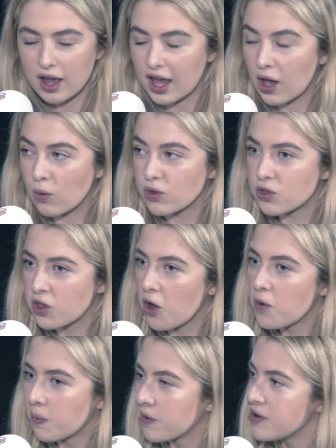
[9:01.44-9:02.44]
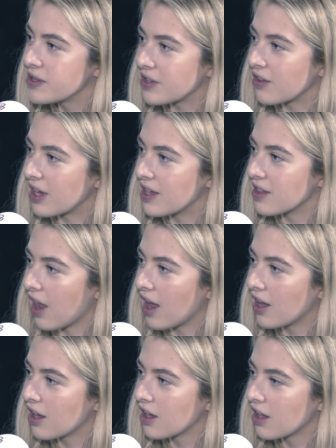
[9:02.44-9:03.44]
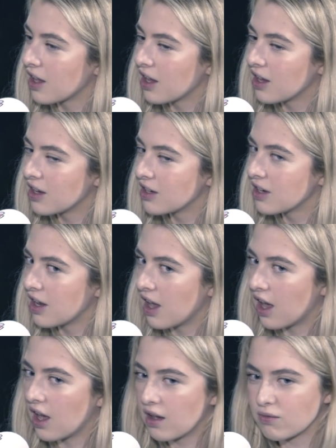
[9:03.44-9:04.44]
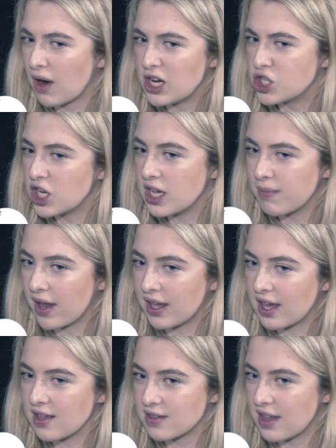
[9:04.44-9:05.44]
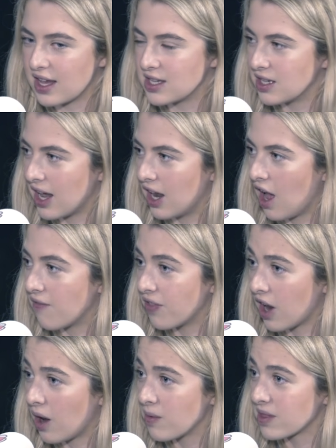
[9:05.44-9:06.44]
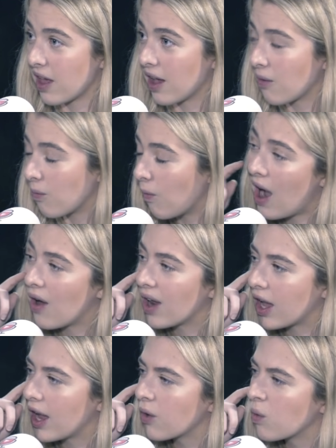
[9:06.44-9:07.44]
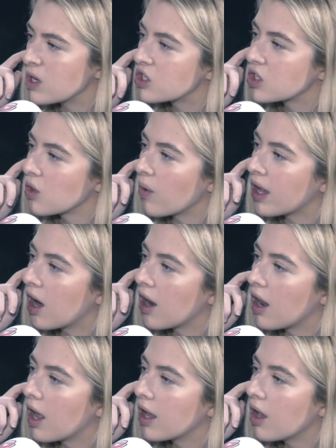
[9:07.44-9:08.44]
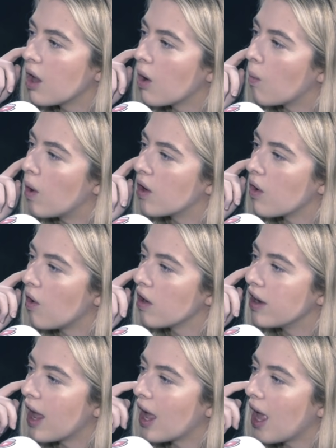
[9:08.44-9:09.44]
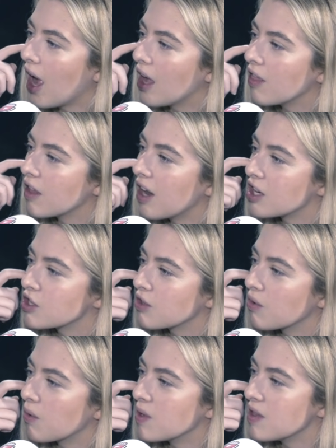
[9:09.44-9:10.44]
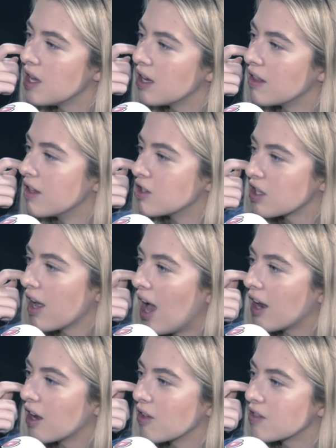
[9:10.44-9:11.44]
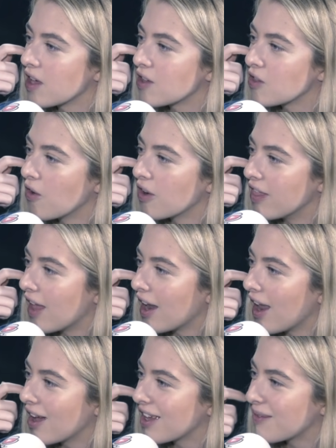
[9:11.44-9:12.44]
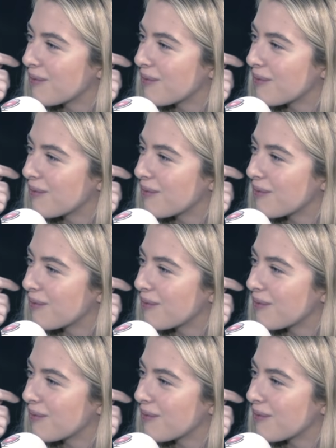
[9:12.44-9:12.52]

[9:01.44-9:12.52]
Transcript: it was so brutal, his like regime, like his day-to-day life, that I was like, wow. Like, I'd always just thought he kind of like went on holiday, ate the national cuisine, and then just like had a little sing song, and then like,